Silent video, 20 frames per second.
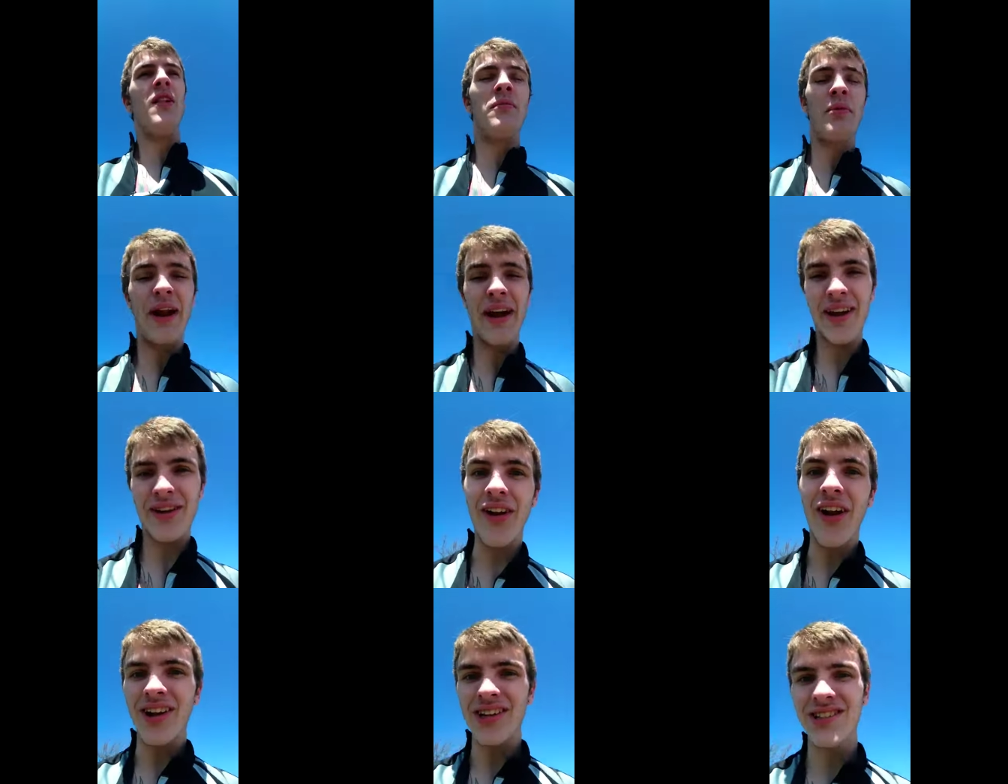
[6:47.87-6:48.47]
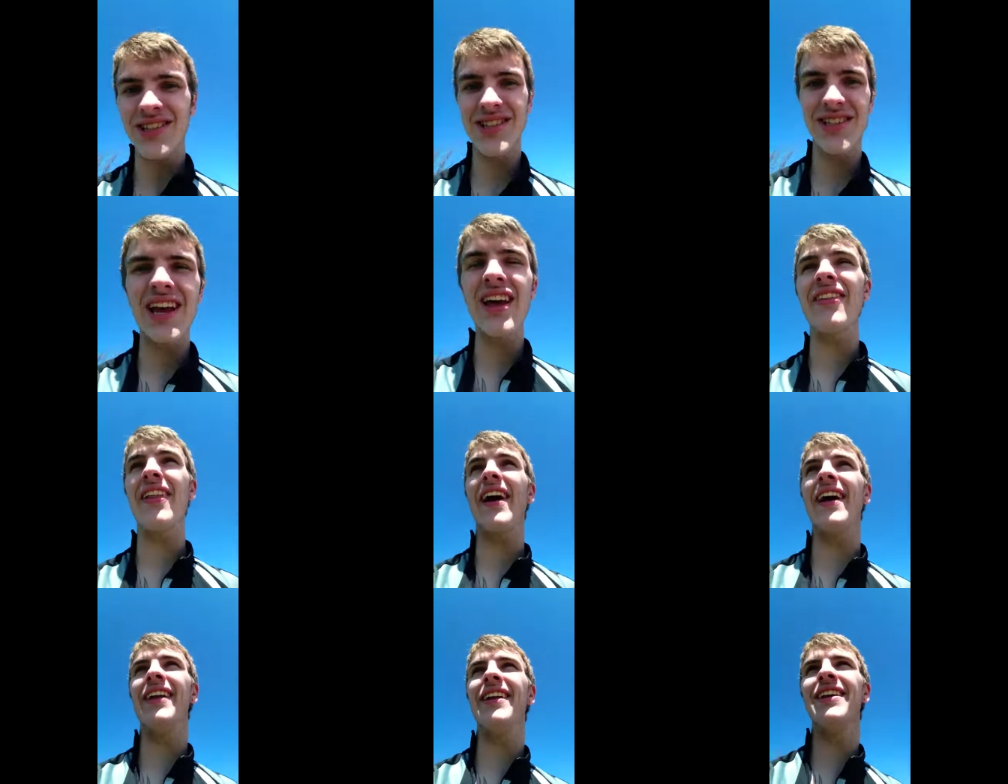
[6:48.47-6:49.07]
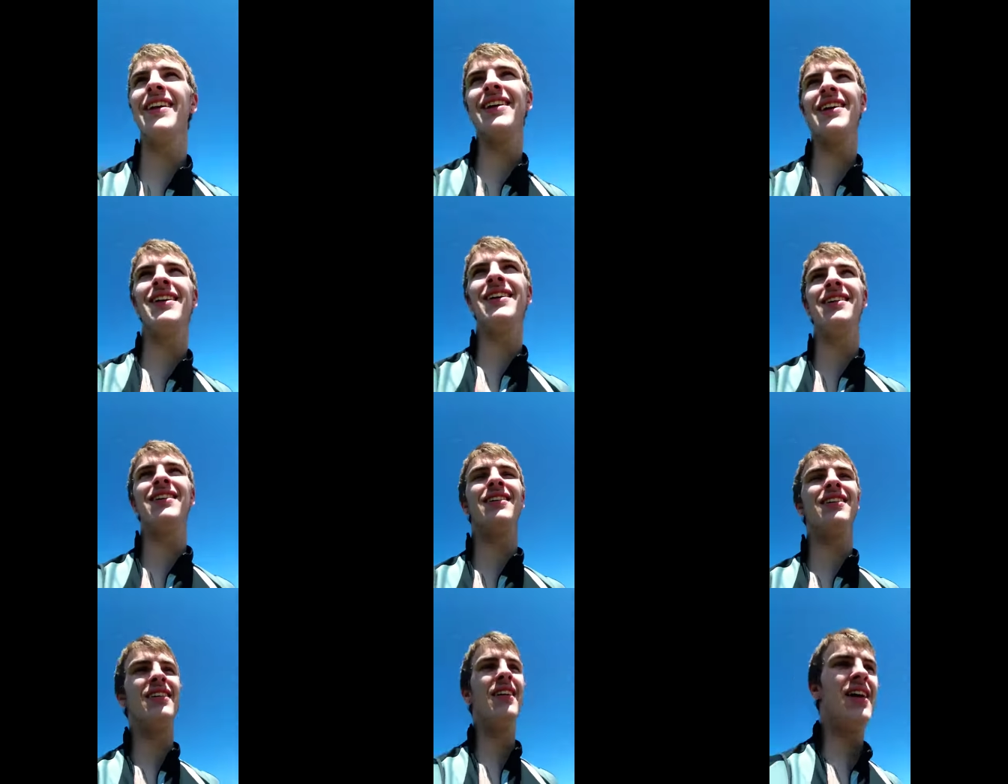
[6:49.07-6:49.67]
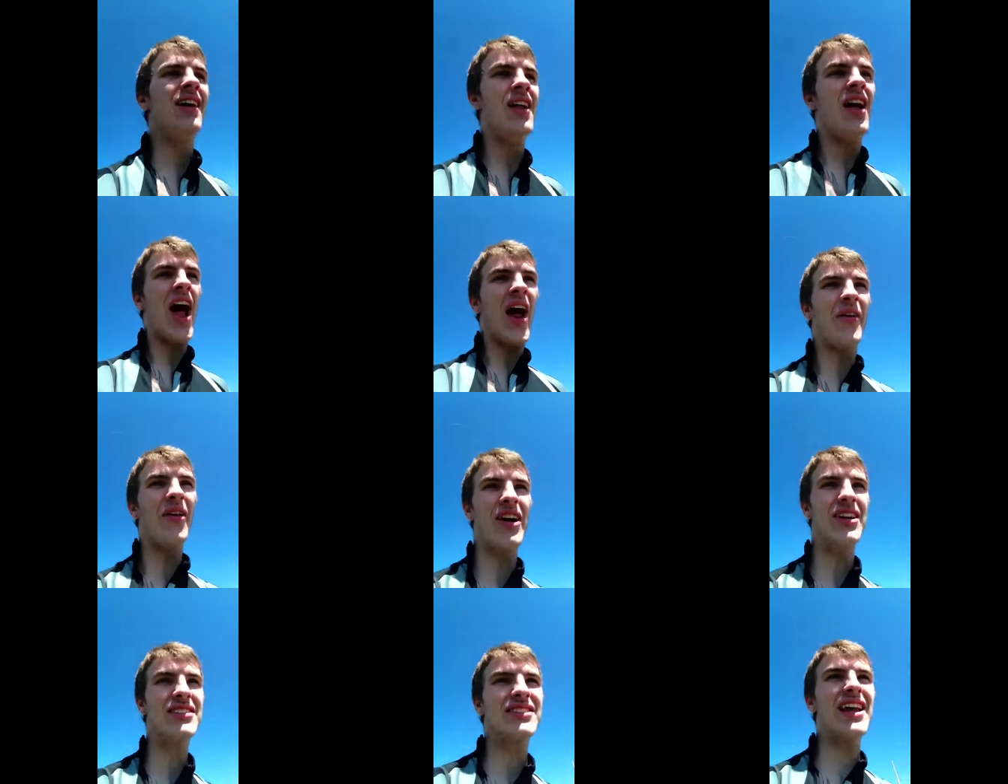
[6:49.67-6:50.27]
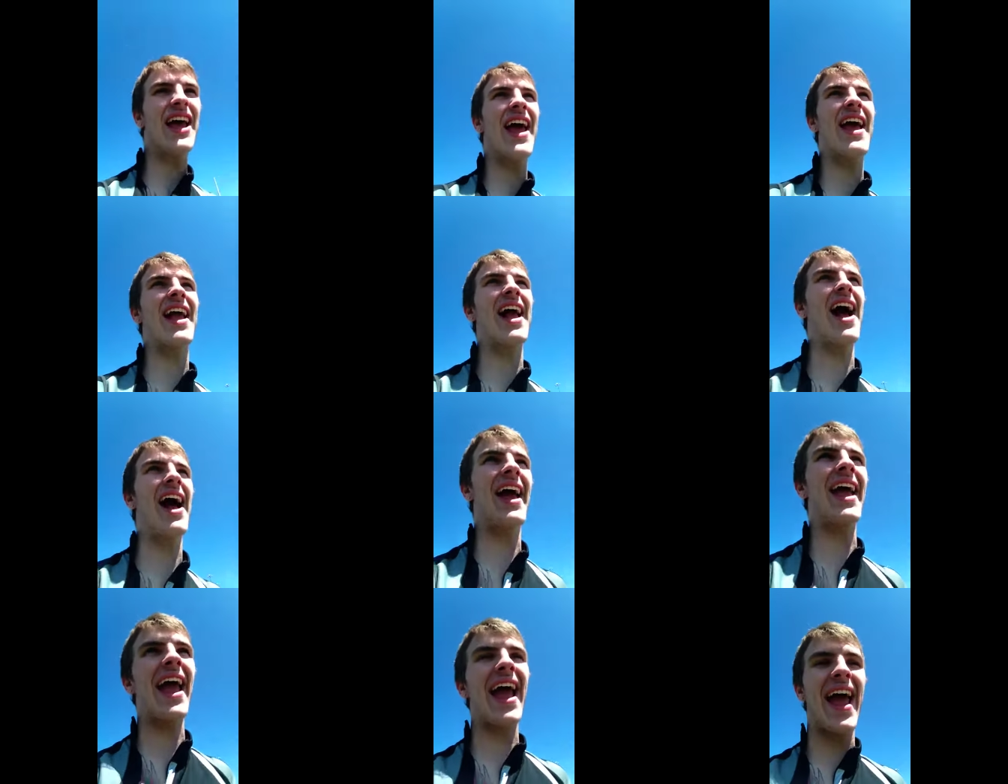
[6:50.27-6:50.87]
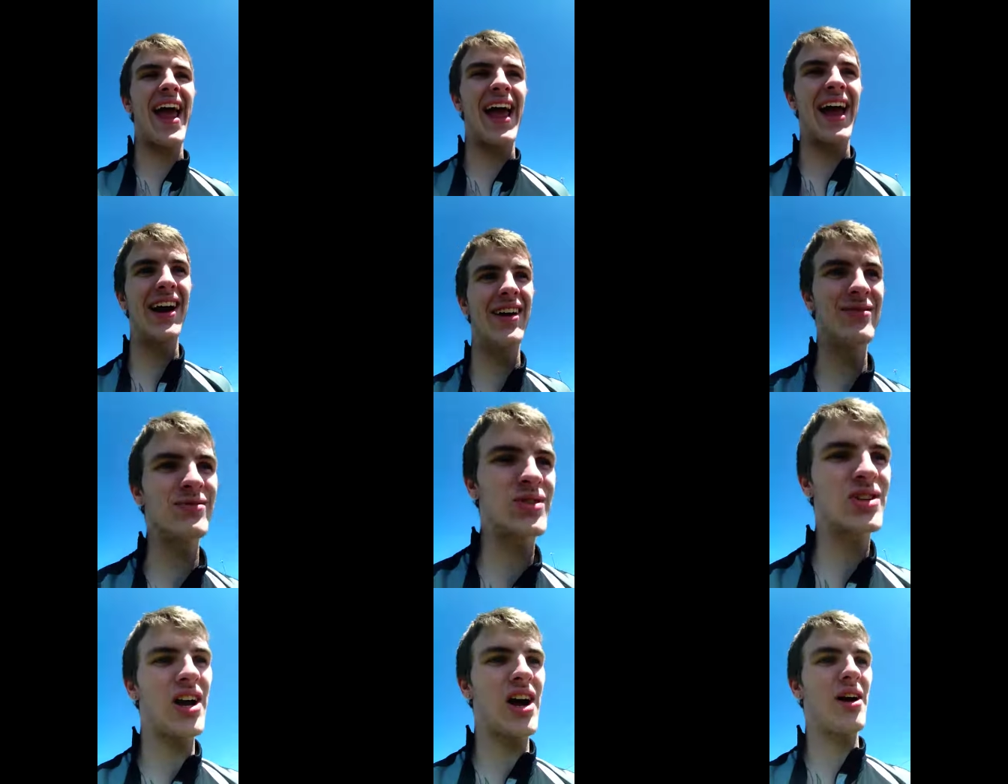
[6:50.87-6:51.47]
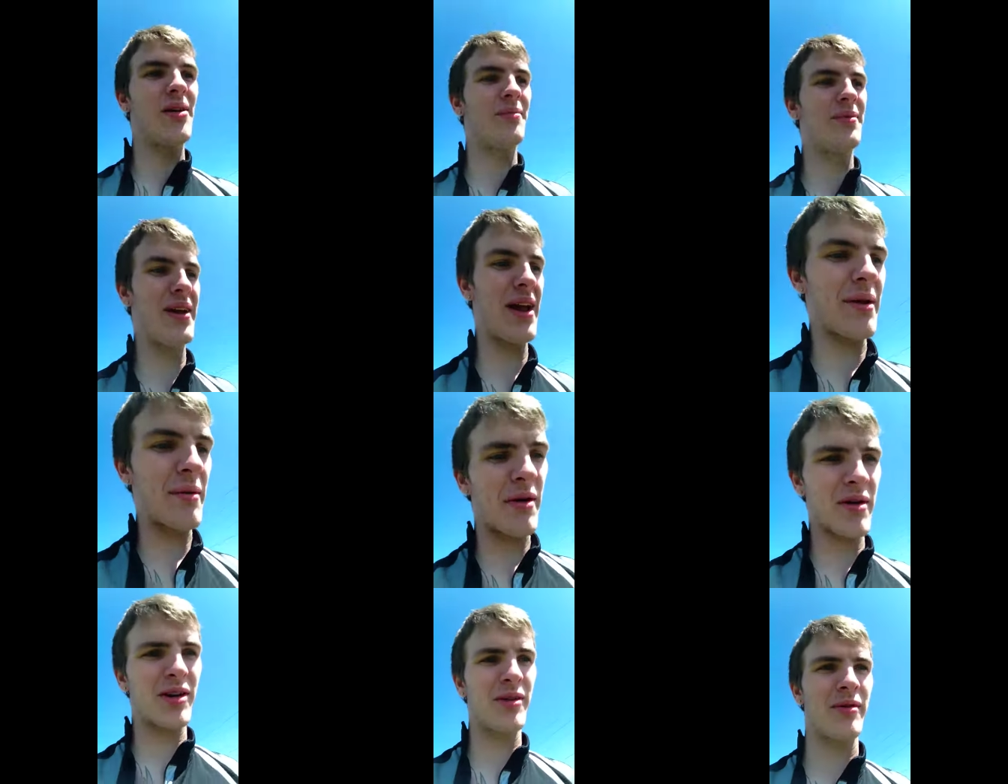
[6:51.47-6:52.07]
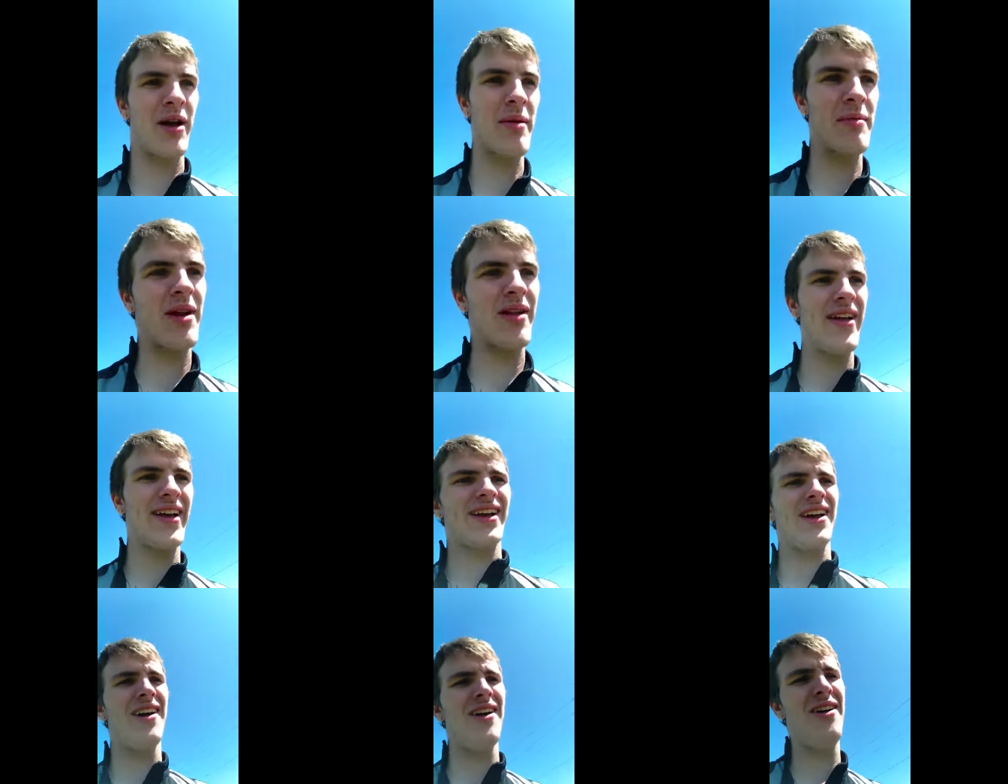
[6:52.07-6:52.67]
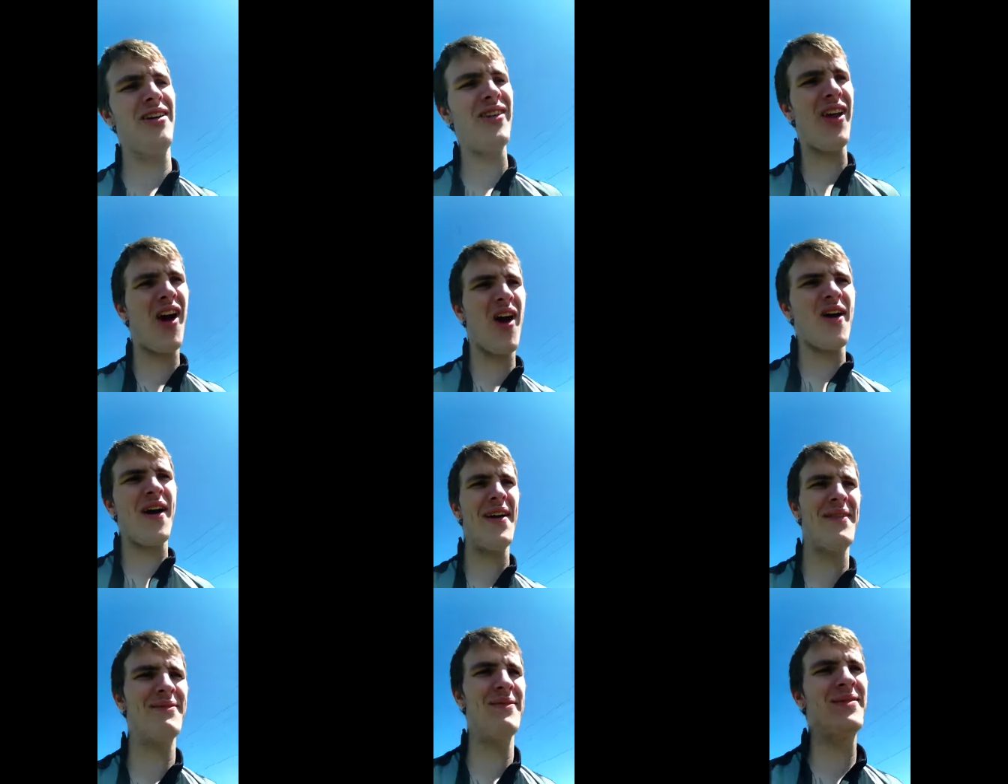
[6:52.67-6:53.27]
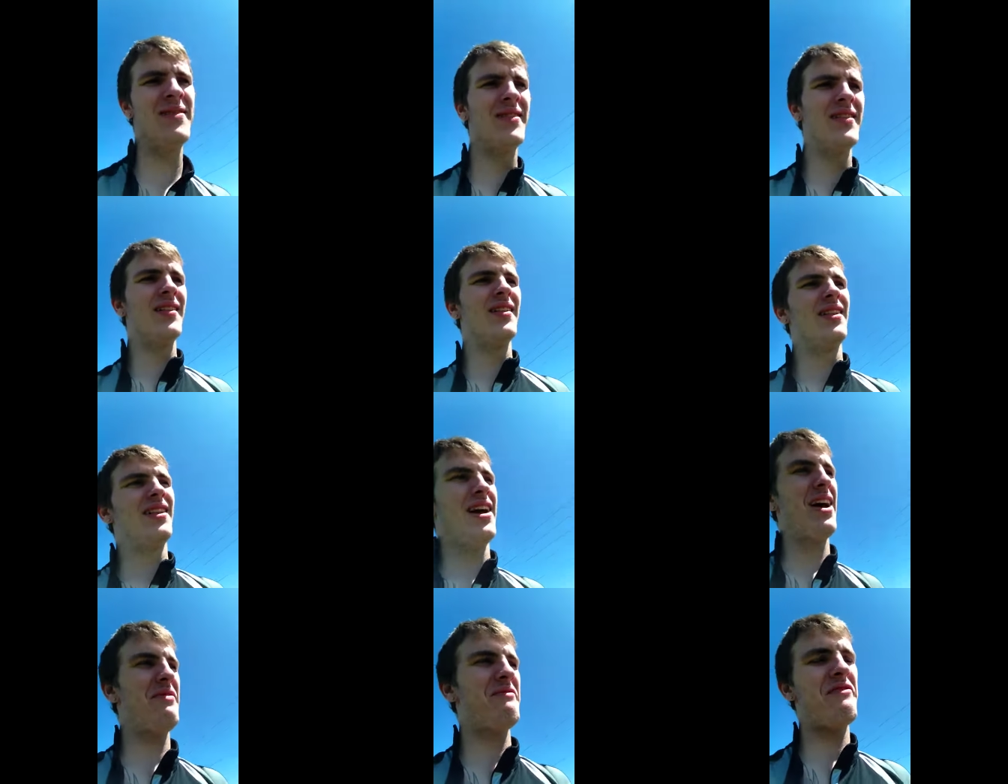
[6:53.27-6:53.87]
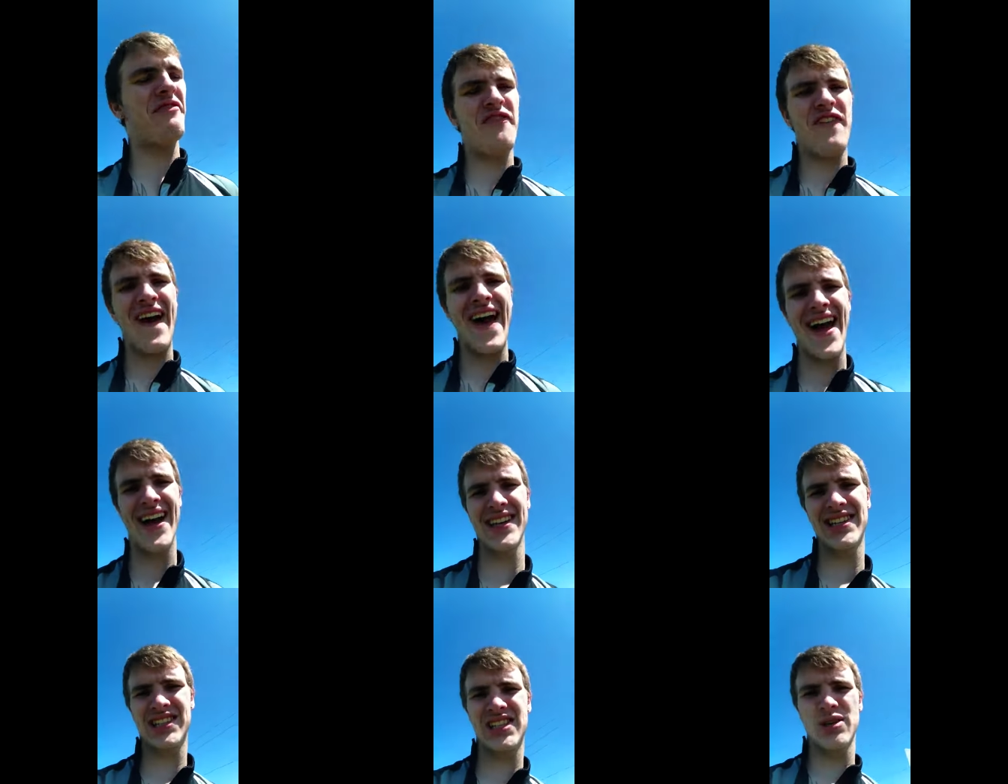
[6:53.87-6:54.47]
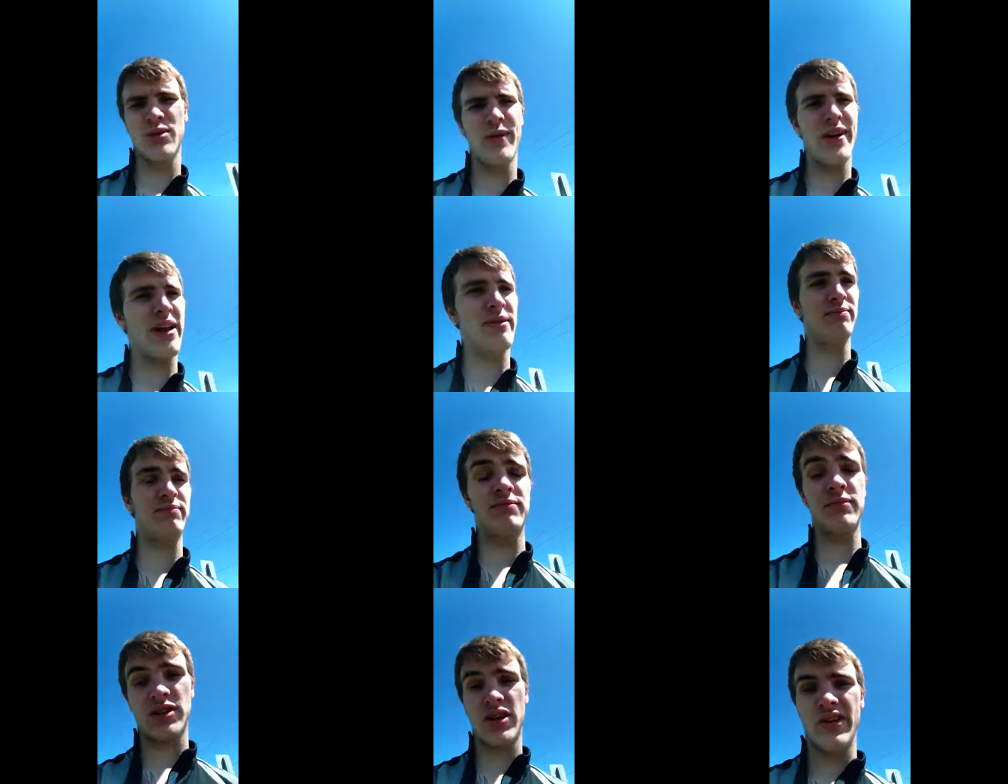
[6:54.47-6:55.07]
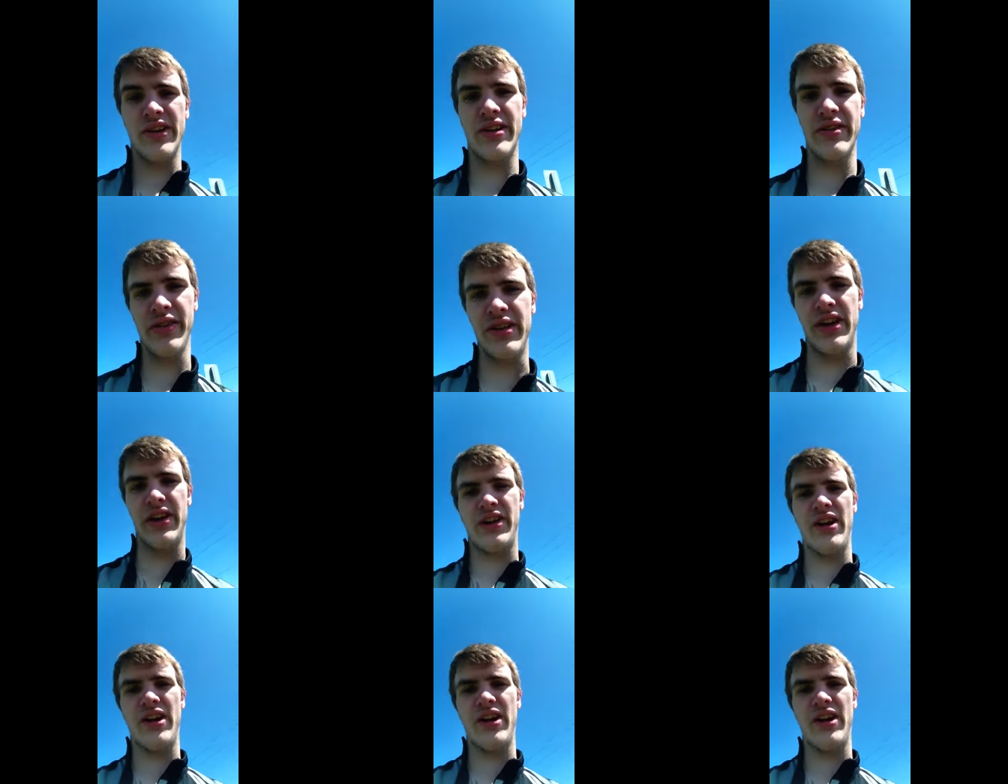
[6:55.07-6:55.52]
But I can honestly say that. I'm not saying I am chubby. I'm not. I'm not like, oh no, I'm, and that's when I'm clearly